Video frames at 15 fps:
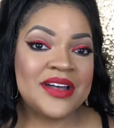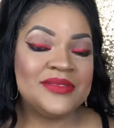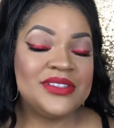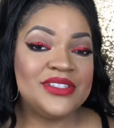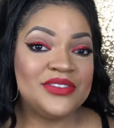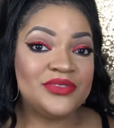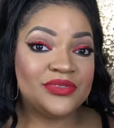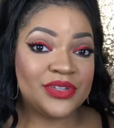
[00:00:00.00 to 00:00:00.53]

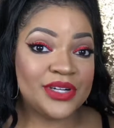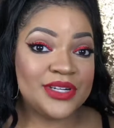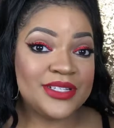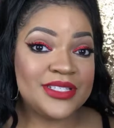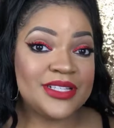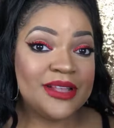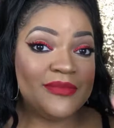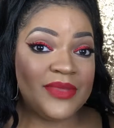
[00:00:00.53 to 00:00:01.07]
So
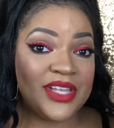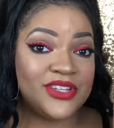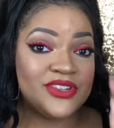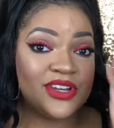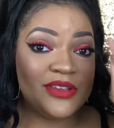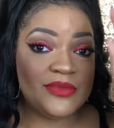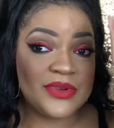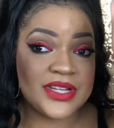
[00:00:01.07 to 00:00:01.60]
first, make
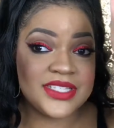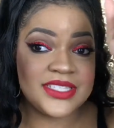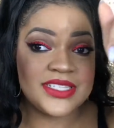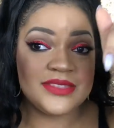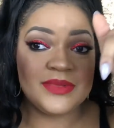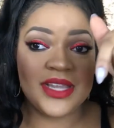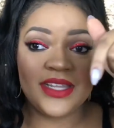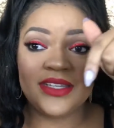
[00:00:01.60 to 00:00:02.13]
sure you press
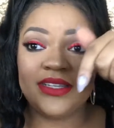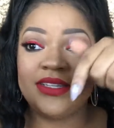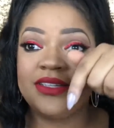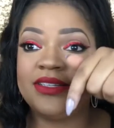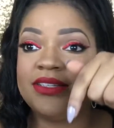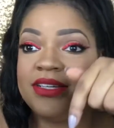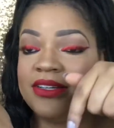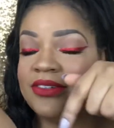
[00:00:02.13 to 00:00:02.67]
this button
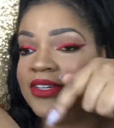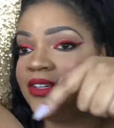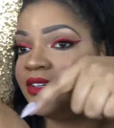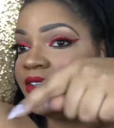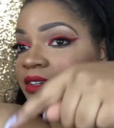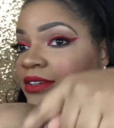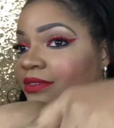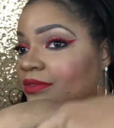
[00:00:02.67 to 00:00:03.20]
down
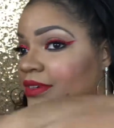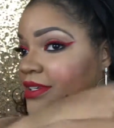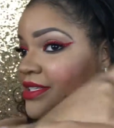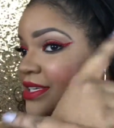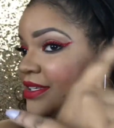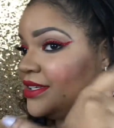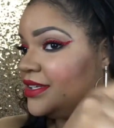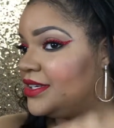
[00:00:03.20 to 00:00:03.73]
here. Where is
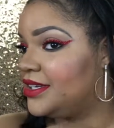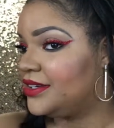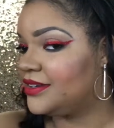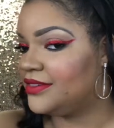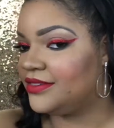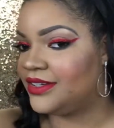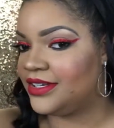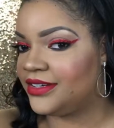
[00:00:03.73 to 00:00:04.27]
it? Here.
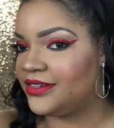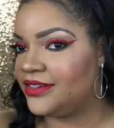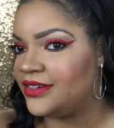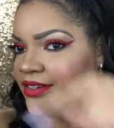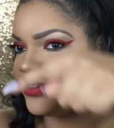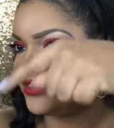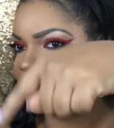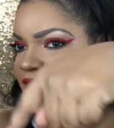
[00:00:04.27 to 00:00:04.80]

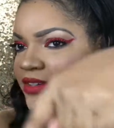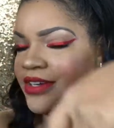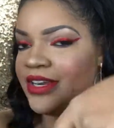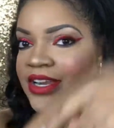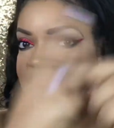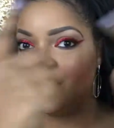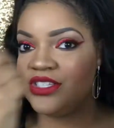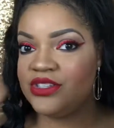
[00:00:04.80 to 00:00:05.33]

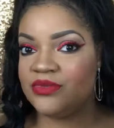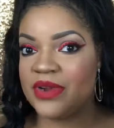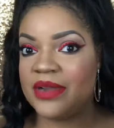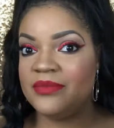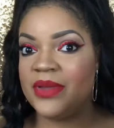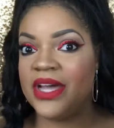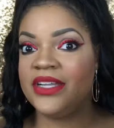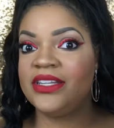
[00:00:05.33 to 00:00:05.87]
It's a
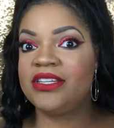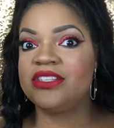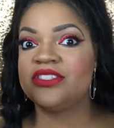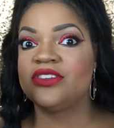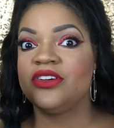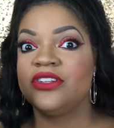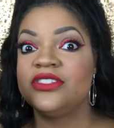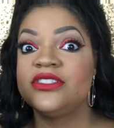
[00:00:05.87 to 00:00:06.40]
red button. It's
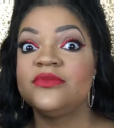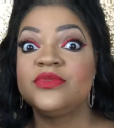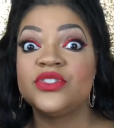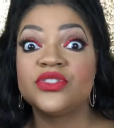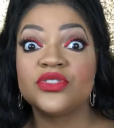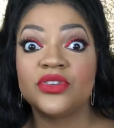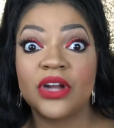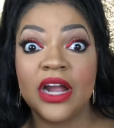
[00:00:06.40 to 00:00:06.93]
called
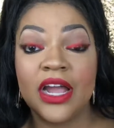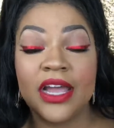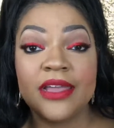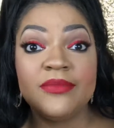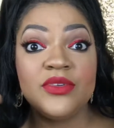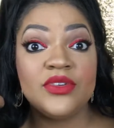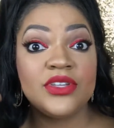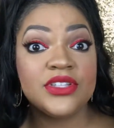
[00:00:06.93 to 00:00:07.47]

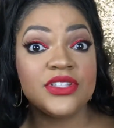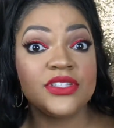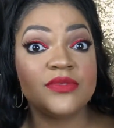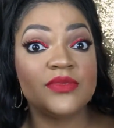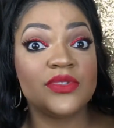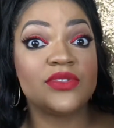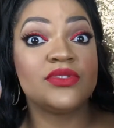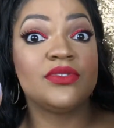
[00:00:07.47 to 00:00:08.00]
subscribe. You can
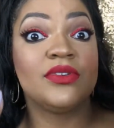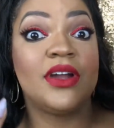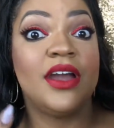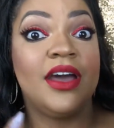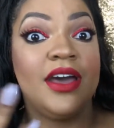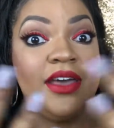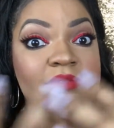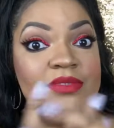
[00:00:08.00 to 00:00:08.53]

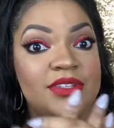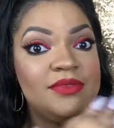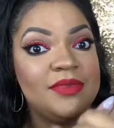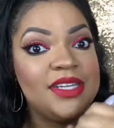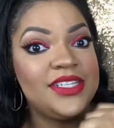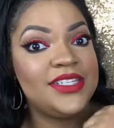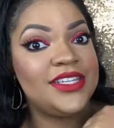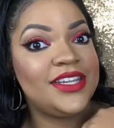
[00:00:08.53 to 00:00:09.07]
subscribe to
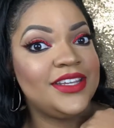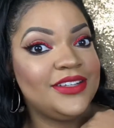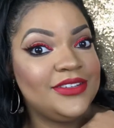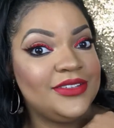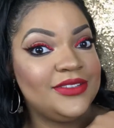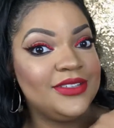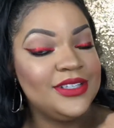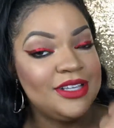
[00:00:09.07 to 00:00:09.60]
my
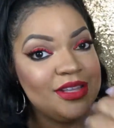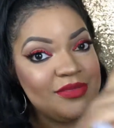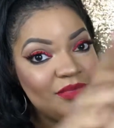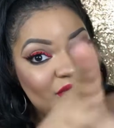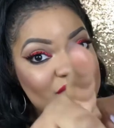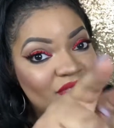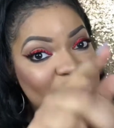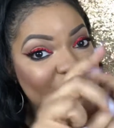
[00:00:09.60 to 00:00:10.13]
channel
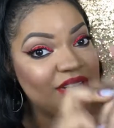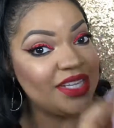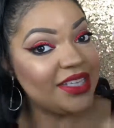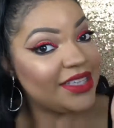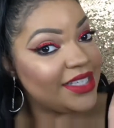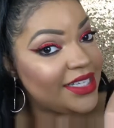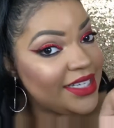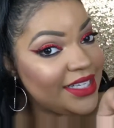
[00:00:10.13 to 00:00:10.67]
before you
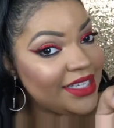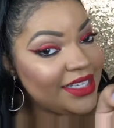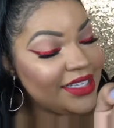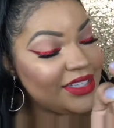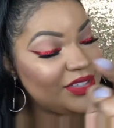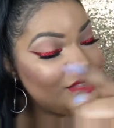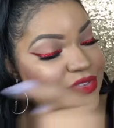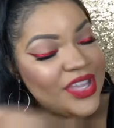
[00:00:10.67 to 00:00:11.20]

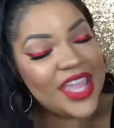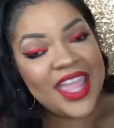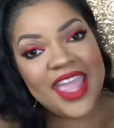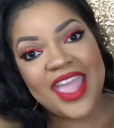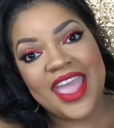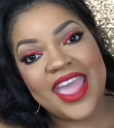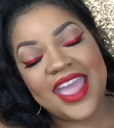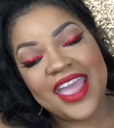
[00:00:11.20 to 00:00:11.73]
leave.
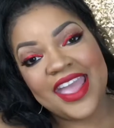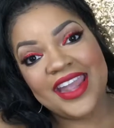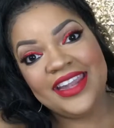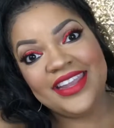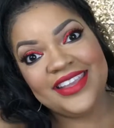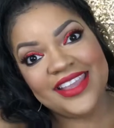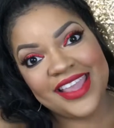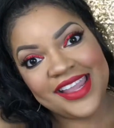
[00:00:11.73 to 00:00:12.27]

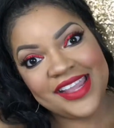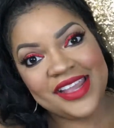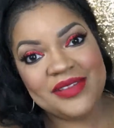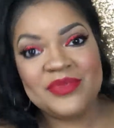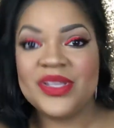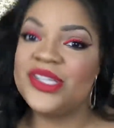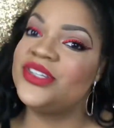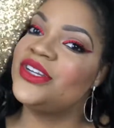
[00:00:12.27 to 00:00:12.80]
And yeah,
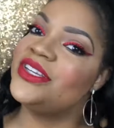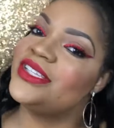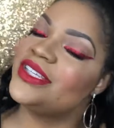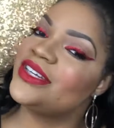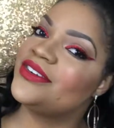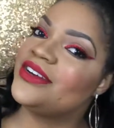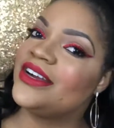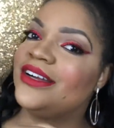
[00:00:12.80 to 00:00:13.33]
make sure you
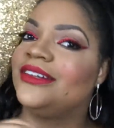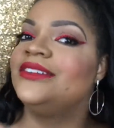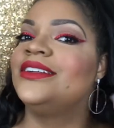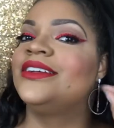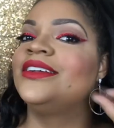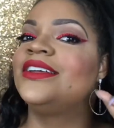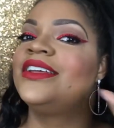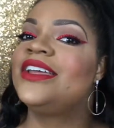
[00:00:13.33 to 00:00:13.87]
stick around
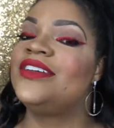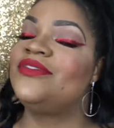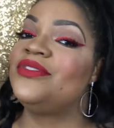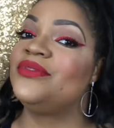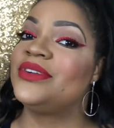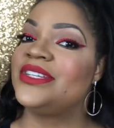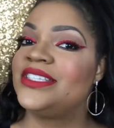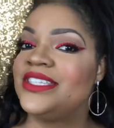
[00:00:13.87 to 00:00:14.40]
if
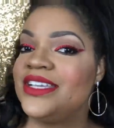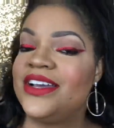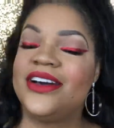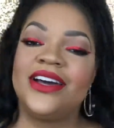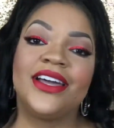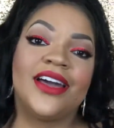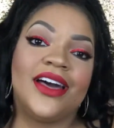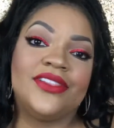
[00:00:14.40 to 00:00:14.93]
you want to see how
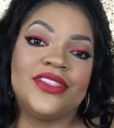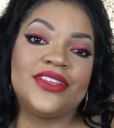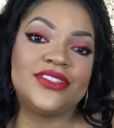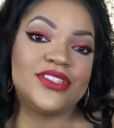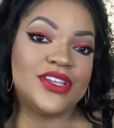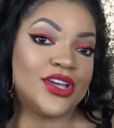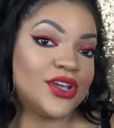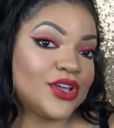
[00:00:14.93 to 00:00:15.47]
I got
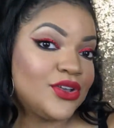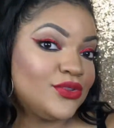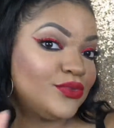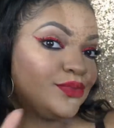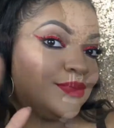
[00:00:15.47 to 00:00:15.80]
this look.